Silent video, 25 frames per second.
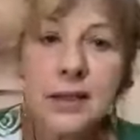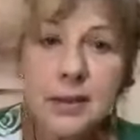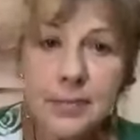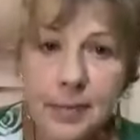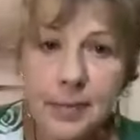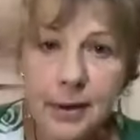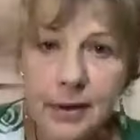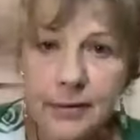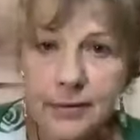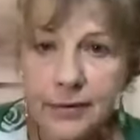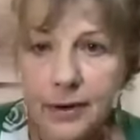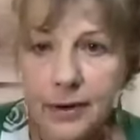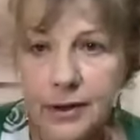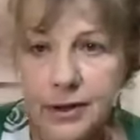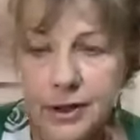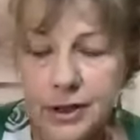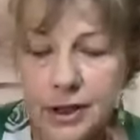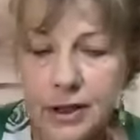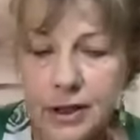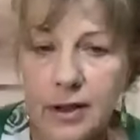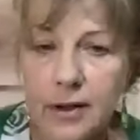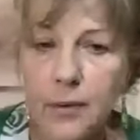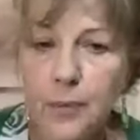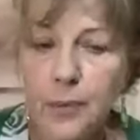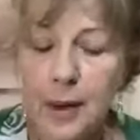Spring Forest
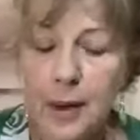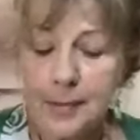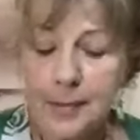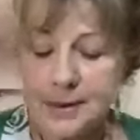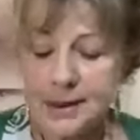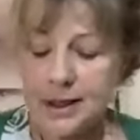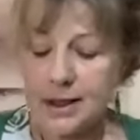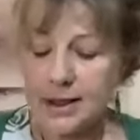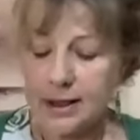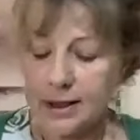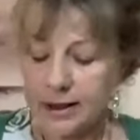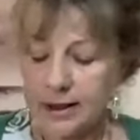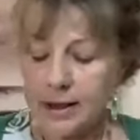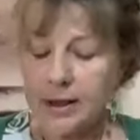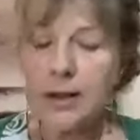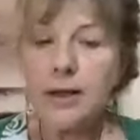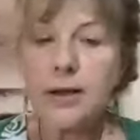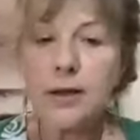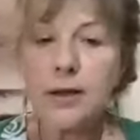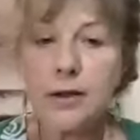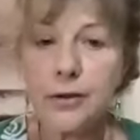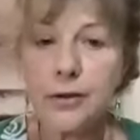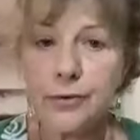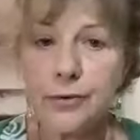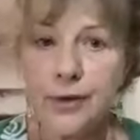Qigong website.
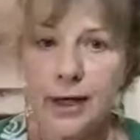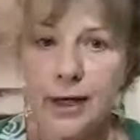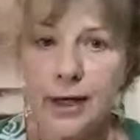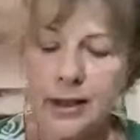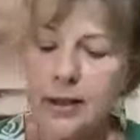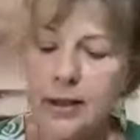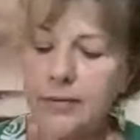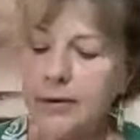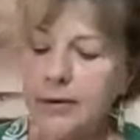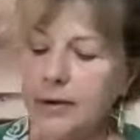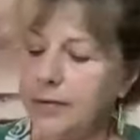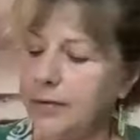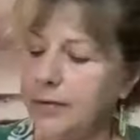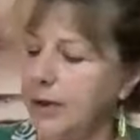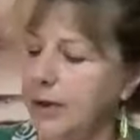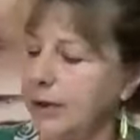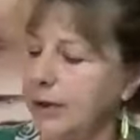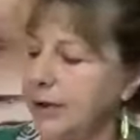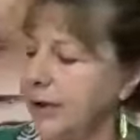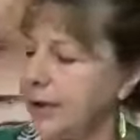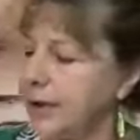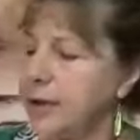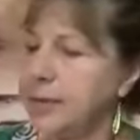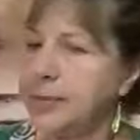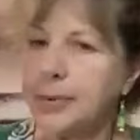Great. If you've not
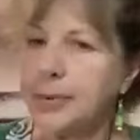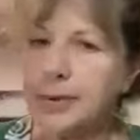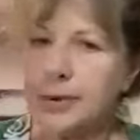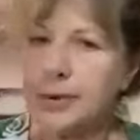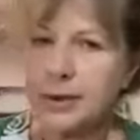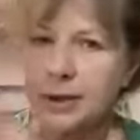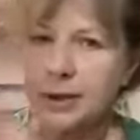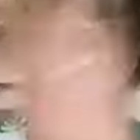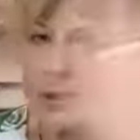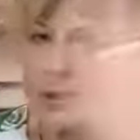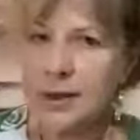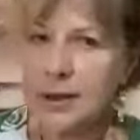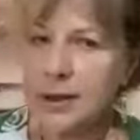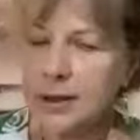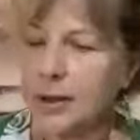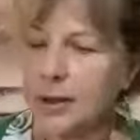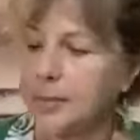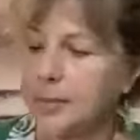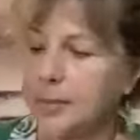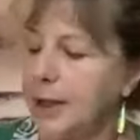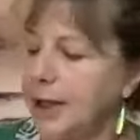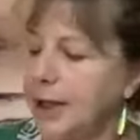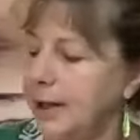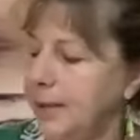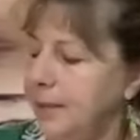got the book, go
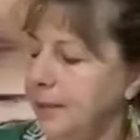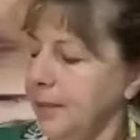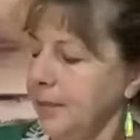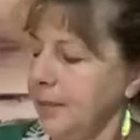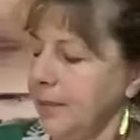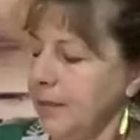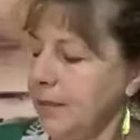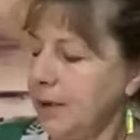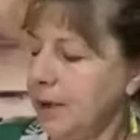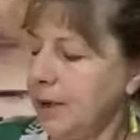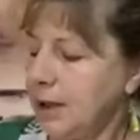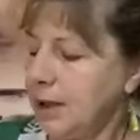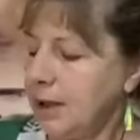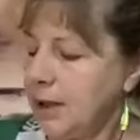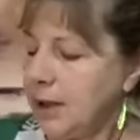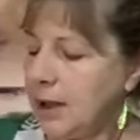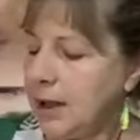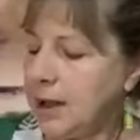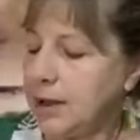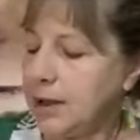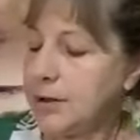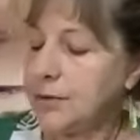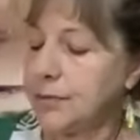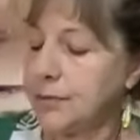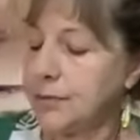buy it.
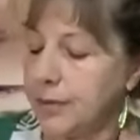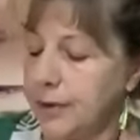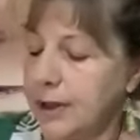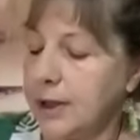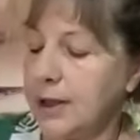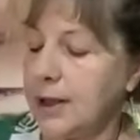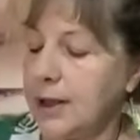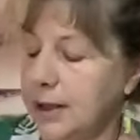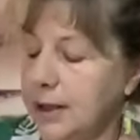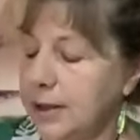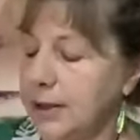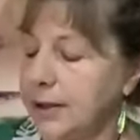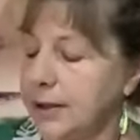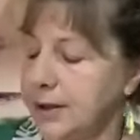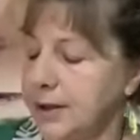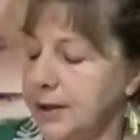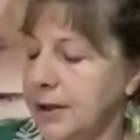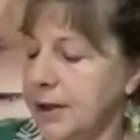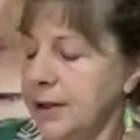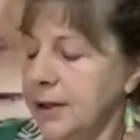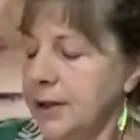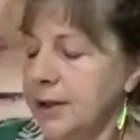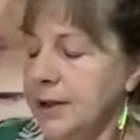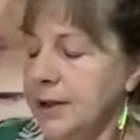It's really good.